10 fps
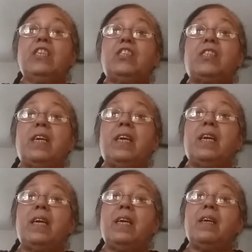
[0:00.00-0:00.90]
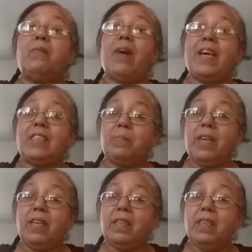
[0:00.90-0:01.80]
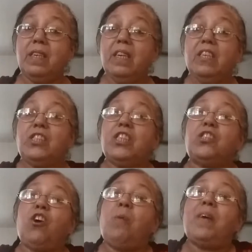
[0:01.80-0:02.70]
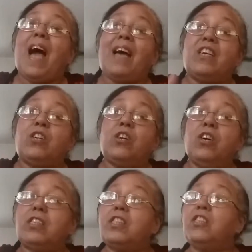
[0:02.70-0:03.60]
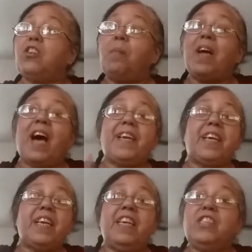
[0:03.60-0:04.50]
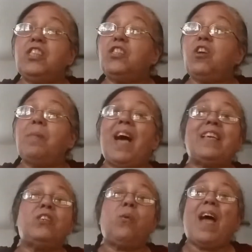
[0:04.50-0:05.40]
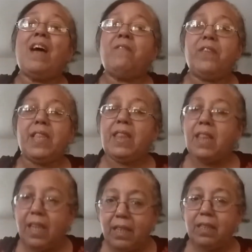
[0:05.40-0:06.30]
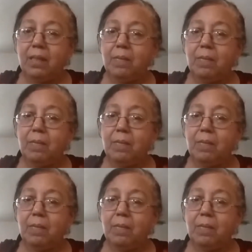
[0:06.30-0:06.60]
She raised me. She showed me how to cook. She showed me how to clean. She showed me how to do everything.